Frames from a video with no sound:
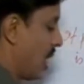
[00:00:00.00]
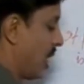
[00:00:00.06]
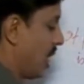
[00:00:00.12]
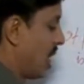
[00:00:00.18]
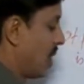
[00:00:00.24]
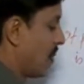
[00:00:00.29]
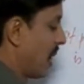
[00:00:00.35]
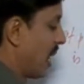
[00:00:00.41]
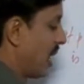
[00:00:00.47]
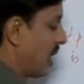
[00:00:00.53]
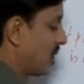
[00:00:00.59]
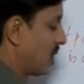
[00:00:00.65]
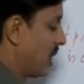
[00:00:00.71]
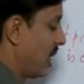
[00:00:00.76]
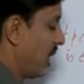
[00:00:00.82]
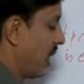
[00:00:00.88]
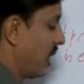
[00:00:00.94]
A minus
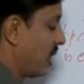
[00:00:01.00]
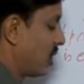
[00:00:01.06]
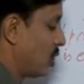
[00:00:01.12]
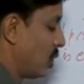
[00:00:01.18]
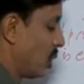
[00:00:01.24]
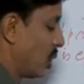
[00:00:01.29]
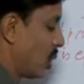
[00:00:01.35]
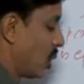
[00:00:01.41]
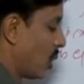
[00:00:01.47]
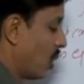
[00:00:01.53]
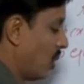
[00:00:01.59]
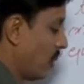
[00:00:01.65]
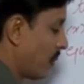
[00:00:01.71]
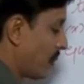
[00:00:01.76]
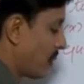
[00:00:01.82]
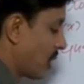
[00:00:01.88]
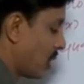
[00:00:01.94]
a is
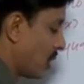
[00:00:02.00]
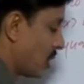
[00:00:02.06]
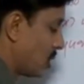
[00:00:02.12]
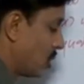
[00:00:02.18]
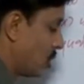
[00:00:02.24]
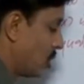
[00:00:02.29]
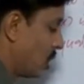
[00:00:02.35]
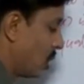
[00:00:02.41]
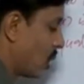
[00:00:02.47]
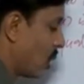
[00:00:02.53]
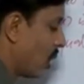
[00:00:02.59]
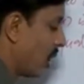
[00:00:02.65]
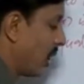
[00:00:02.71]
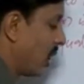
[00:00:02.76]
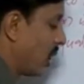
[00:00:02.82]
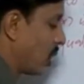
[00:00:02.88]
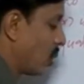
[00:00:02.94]
0, 0
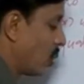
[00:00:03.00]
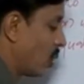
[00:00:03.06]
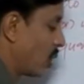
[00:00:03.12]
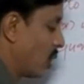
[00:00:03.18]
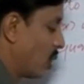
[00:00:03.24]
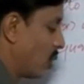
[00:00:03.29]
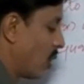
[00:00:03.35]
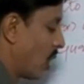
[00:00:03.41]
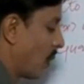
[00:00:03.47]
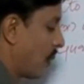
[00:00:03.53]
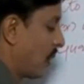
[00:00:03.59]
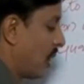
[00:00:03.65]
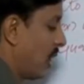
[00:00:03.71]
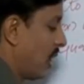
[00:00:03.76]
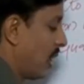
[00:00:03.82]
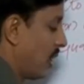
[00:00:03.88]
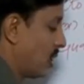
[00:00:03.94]
into q of
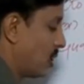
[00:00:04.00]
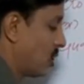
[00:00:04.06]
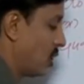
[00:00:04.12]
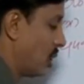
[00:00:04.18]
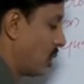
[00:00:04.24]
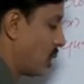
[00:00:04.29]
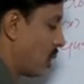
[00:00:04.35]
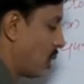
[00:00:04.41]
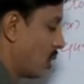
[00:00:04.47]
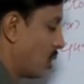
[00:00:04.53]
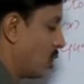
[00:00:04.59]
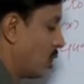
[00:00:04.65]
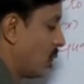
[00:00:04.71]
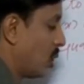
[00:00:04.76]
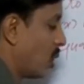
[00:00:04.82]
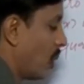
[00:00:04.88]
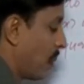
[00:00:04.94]
a is 0,
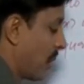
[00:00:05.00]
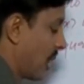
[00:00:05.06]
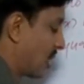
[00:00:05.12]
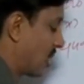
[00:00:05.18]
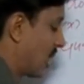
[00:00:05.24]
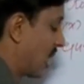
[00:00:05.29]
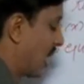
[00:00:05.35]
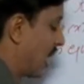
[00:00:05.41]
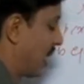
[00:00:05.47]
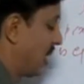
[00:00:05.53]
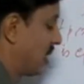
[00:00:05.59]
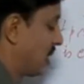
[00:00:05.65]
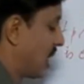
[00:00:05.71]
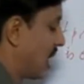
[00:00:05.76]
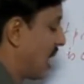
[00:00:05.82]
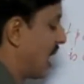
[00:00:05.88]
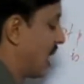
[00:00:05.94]
0 plus r is
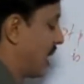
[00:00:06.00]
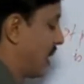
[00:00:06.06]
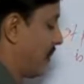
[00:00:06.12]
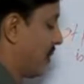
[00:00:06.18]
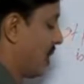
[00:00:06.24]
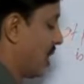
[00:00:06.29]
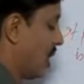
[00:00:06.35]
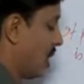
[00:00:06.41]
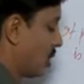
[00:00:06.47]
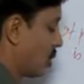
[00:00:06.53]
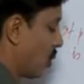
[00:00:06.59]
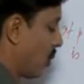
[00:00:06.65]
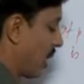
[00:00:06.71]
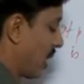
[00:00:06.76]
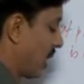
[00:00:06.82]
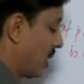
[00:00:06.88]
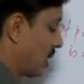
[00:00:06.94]
r. So
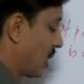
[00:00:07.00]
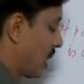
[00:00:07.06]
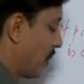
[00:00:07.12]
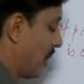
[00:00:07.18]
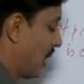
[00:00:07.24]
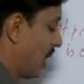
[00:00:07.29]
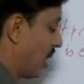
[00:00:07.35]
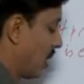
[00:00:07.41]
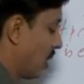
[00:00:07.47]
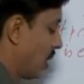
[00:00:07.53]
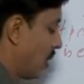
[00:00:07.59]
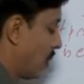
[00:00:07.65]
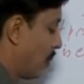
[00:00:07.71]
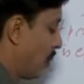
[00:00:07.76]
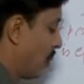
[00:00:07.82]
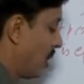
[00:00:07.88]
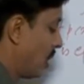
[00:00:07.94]
what is coming?
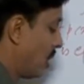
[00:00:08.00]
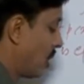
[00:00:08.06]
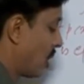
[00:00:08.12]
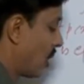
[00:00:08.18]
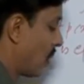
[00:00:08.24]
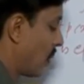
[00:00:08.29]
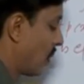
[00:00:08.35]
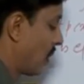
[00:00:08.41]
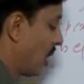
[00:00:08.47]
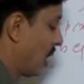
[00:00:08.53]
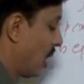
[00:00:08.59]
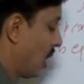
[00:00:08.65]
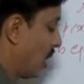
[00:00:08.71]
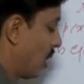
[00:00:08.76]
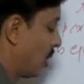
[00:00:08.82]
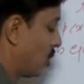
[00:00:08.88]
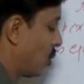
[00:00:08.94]
P of a
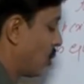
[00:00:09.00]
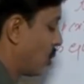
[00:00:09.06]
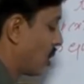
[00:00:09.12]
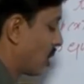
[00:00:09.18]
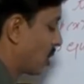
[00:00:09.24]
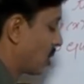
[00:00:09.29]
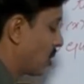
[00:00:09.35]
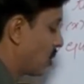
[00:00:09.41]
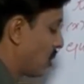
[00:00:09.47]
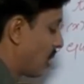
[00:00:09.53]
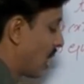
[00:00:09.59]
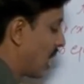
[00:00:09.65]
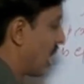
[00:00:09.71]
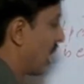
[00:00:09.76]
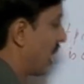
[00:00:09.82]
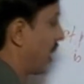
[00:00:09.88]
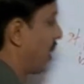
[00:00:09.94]
is equal to
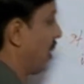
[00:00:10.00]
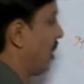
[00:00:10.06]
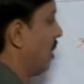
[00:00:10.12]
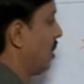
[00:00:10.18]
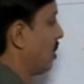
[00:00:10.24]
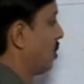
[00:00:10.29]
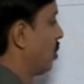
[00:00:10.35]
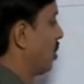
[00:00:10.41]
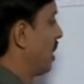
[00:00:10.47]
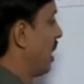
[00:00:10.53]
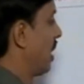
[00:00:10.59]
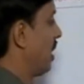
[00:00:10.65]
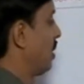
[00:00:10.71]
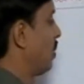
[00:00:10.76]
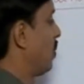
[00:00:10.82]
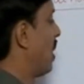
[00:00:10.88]
r. So that is